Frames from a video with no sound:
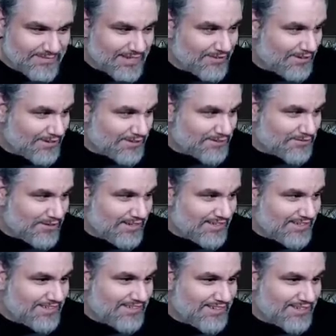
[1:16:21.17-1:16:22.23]
Get rid of this
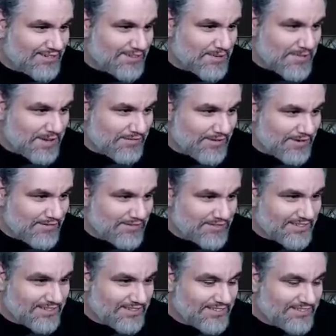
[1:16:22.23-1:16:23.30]
relic. You're not doing me any
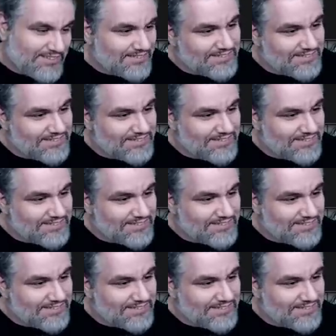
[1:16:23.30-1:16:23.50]
favors here.